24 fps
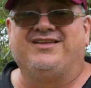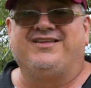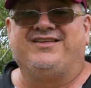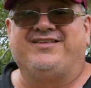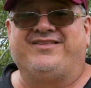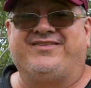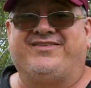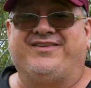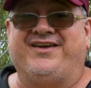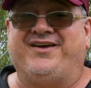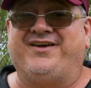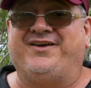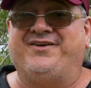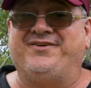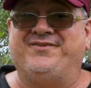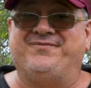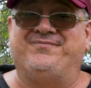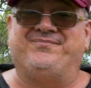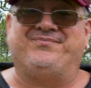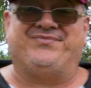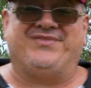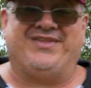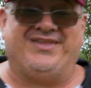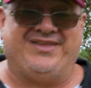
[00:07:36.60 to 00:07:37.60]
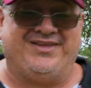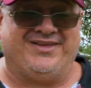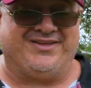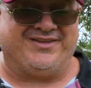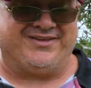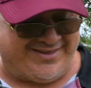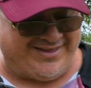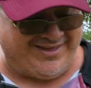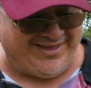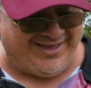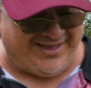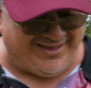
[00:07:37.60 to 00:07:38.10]
So
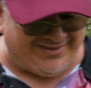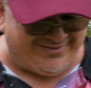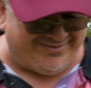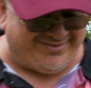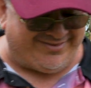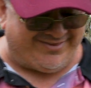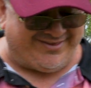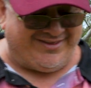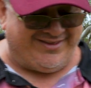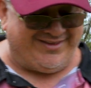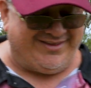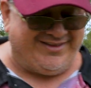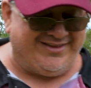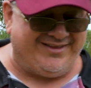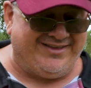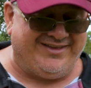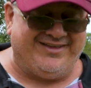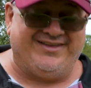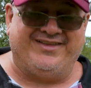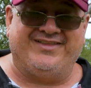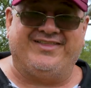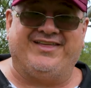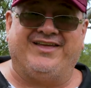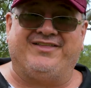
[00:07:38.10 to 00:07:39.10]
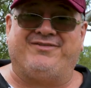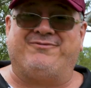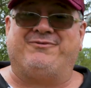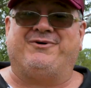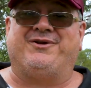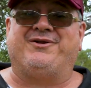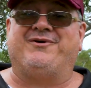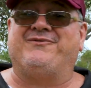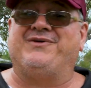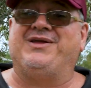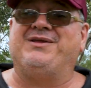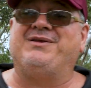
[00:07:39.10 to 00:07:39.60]
hence, that's
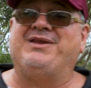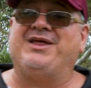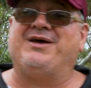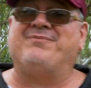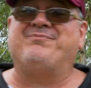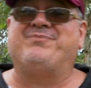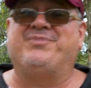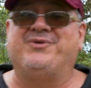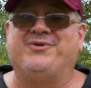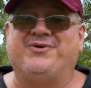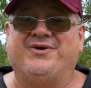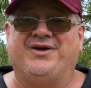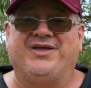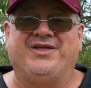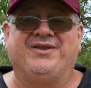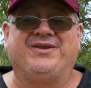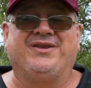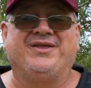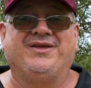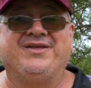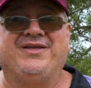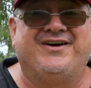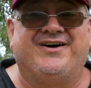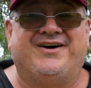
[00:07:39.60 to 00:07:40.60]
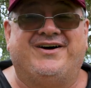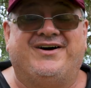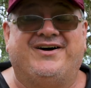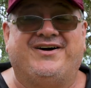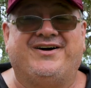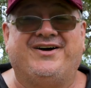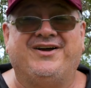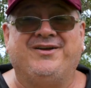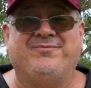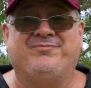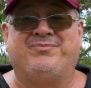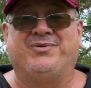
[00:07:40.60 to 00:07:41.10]
what I've ended up buying.
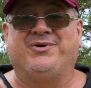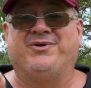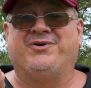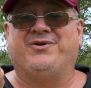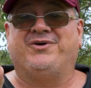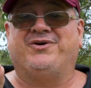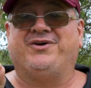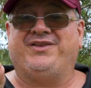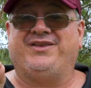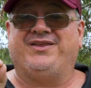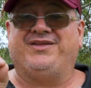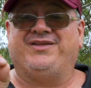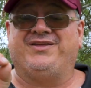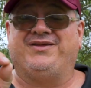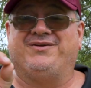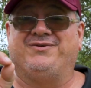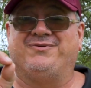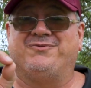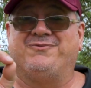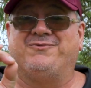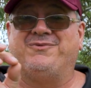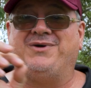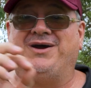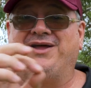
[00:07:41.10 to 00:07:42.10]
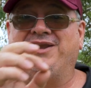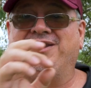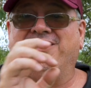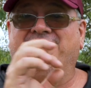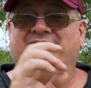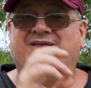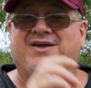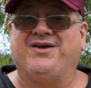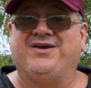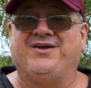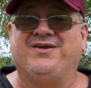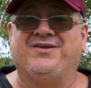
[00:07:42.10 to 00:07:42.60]
I bought one of
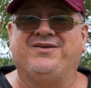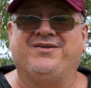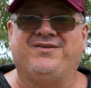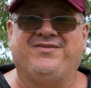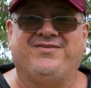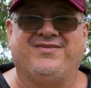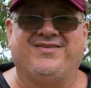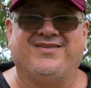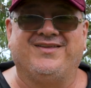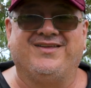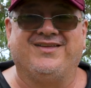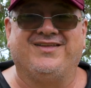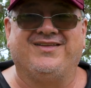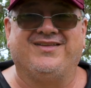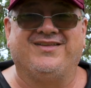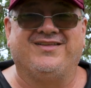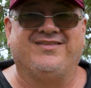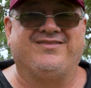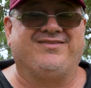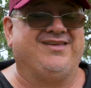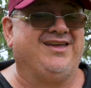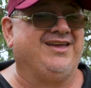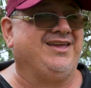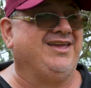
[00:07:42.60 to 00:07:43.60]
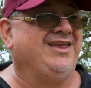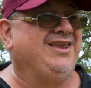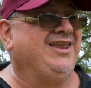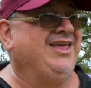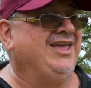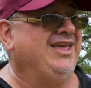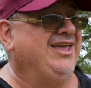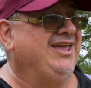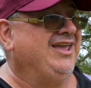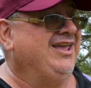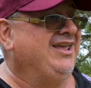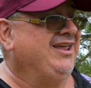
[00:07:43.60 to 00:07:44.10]
those
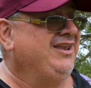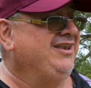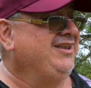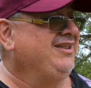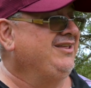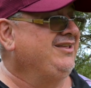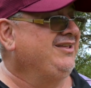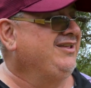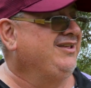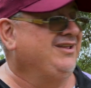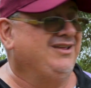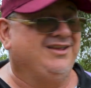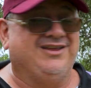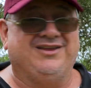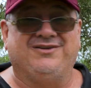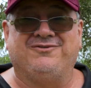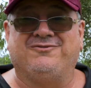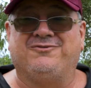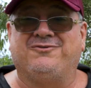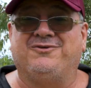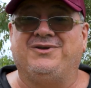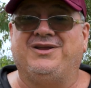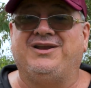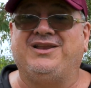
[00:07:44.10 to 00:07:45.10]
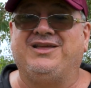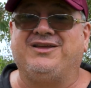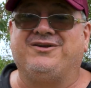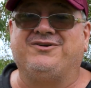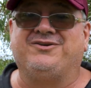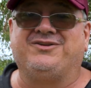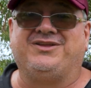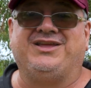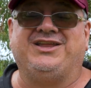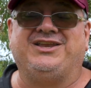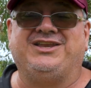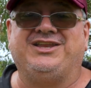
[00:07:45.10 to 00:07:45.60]
second-hand in really
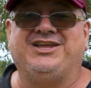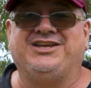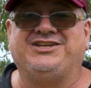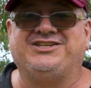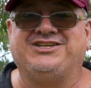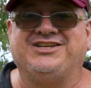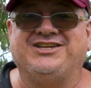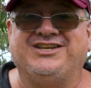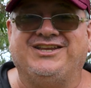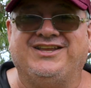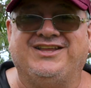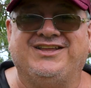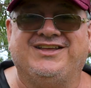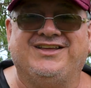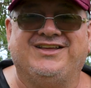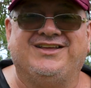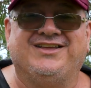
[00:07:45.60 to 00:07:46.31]
good condition.